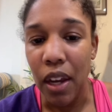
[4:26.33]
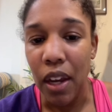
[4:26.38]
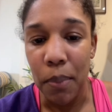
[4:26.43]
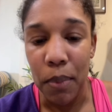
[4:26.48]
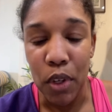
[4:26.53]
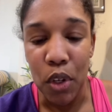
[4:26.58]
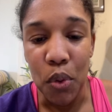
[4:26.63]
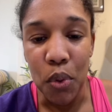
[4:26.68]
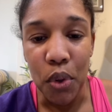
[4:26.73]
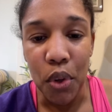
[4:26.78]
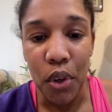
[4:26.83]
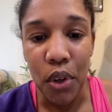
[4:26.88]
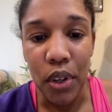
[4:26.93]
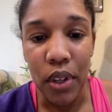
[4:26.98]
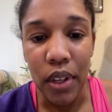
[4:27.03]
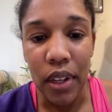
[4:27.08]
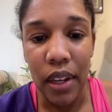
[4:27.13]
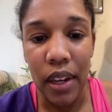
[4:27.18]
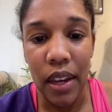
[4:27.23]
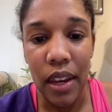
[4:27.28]
I'm a new
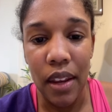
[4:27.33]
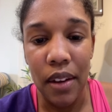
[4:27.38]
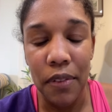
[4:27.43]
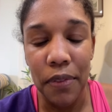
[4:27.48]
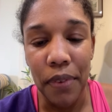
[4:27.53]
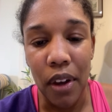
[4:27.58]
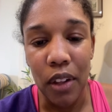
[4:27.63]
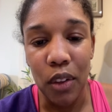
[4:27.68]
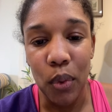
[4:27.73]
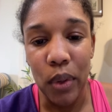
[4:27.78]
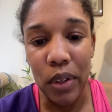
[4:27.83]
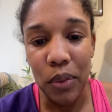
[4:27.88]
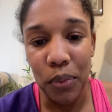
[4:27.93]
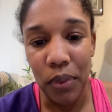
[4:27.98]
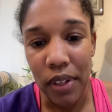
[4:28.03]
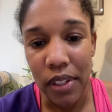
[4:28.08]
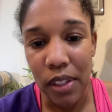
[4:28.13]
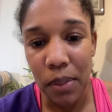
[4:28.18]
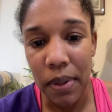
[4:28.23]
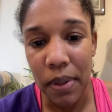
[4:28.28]
cook and following
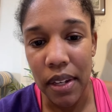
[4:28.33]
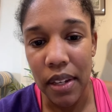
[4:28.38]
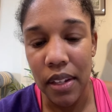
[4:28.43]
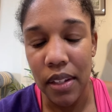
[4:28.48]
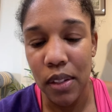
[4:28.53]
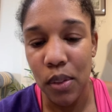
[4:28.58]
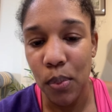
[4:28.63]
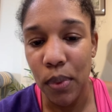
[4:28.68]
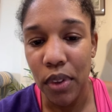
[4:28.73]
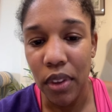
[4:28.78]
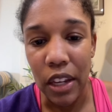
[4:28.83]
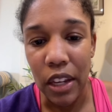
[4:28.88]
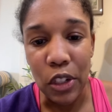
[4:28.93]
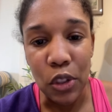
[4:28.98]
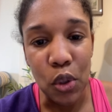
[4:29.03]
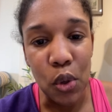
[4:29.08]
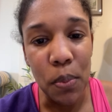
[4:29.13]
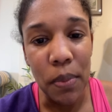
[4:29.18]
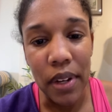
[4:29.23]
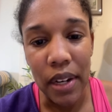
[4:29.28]
recipes with like
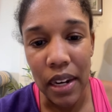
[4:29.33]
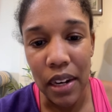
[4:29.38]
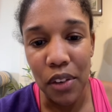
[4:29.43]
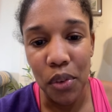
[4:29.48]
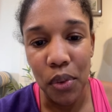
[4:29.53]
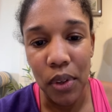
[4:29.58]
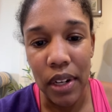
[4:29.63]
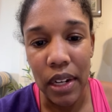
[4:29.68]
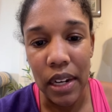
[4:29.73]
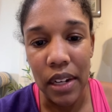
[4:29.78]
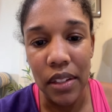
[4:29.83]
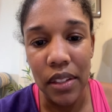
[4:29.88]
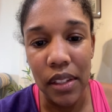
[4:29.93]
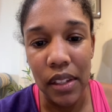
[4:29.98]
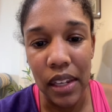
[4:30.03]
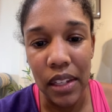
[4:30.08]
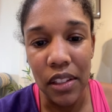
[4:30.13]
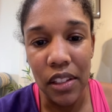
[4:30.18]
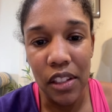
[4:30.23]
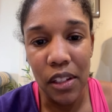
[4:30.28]
too many ingredients
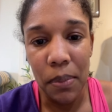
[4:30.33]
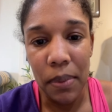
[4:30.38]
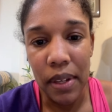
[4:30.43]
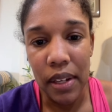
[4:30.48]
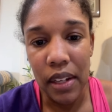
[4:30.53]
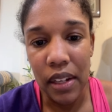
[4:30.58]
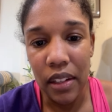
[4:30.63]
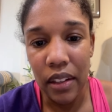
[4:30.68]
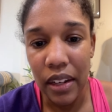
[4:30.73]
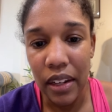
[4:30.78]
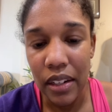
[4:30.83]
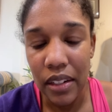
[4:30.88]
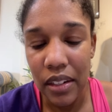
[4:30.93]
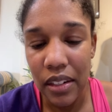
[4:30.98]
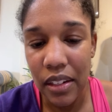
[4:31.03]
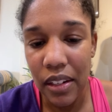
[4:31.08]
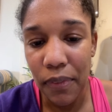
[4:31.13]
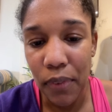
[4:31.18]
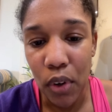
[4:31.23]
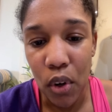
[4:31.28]
gets to be like
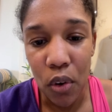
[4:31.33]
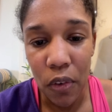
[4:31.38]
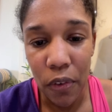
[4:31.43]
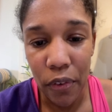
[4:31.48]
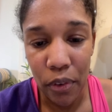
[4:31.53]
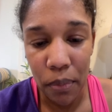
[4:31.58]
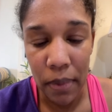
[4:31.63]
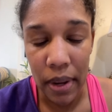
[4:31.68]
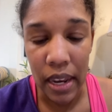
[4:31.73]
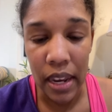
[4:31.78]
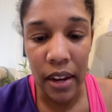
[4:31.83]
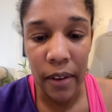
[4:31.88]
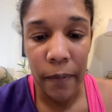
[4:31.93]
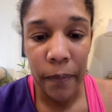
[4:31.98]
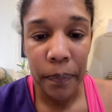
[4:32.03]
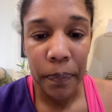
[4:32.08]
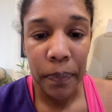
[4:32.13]
difficult for me.